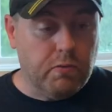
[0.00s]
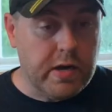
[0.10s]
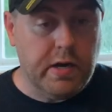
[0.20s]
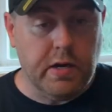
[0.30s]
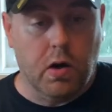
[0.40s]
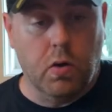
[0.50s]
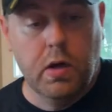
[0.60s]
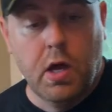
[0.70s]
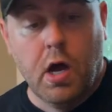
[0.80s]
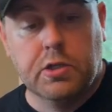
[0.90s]
ready to
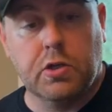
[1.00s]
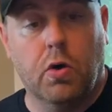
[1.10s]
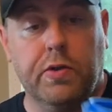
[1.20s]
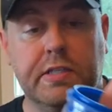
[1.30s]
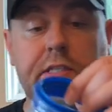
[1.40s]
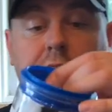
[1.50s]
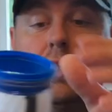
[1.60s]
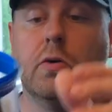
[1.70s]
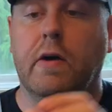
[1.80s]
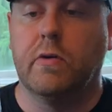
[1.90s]
go. So this is the
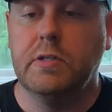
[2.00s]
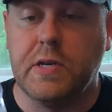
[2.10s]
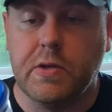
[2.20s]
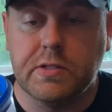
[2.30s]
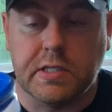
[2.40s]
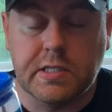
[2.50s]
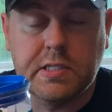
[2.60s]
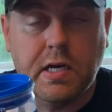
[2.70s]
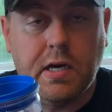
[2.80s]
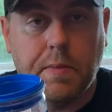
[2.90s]
glue I've always been using. This
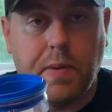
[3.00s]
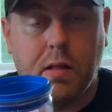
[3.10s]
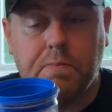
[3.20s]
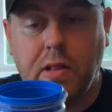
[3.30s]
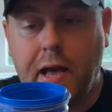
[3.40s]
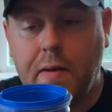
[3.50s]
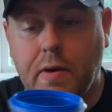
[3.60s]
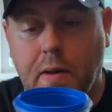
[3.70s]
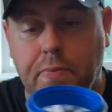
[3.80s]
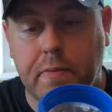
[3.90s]
is the Polyp
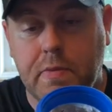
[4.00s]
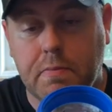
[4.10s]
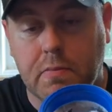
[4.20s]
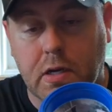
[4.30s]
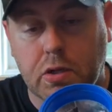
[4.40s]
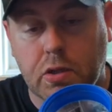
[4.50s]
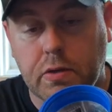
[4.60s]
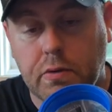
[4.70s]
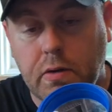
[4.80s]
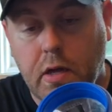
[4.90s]
Lab premium
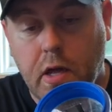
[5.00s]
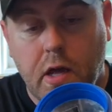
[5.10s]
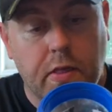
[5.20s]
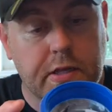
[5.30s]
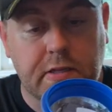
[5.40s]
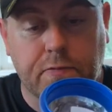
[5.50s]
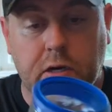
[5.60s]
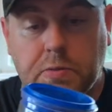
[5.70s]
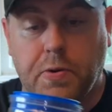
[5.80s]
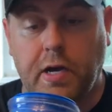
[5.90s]
glue. This stuff
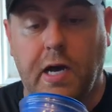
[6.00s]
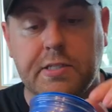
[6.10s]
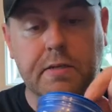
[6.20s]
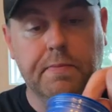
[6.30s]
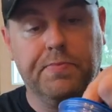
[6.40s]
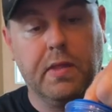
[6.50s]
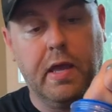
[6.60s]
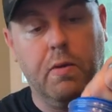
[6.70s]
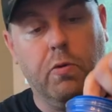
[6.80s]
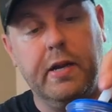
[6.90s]
works pretty awesome.
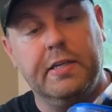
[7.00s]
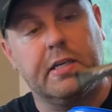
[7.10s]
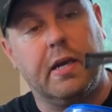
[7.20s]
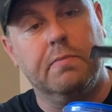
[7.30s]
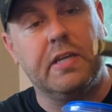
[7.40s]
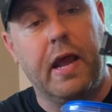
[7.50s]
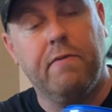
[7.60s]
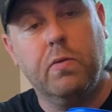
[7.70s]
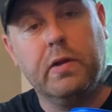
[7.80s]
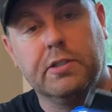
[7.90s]
And what it is, it comes in,
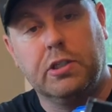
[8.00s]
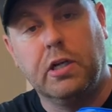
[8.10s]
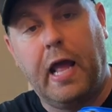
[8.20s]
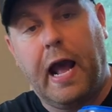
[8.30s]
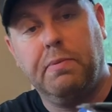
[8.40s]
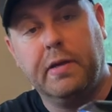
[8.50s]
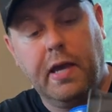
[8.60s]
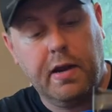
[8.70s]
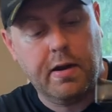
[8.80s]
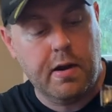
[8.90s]
everyone has a little
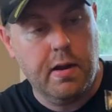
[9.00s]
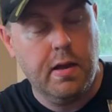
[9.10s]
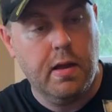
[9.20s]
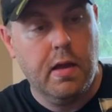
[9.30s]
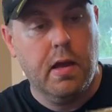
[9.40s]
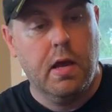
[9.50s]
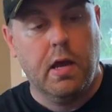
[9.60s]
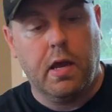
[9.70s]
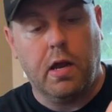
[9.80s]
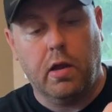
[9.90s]
applicator.
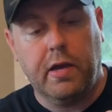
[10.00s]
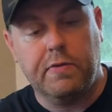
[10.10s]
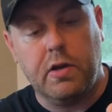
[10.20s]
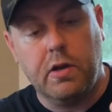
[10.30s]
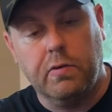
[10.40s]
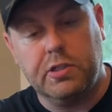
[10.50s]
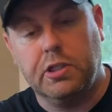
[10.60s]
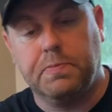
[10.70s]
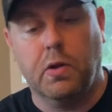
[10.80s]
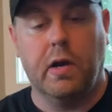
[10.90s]
And all you have to do is you
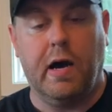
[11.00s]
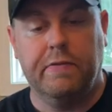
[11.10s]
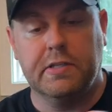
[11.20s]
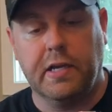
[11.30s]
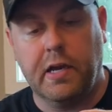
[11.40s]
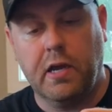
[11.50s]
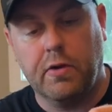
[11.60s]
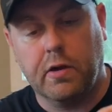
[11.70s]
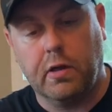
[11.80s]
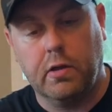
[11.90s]
just pull it off. It's like any
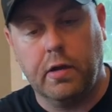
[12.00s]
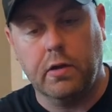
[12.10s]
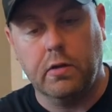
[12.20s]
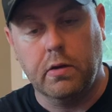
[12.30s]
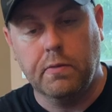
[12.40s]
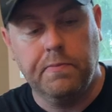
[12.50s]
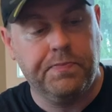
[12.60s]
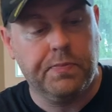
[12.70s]
other kind of glue.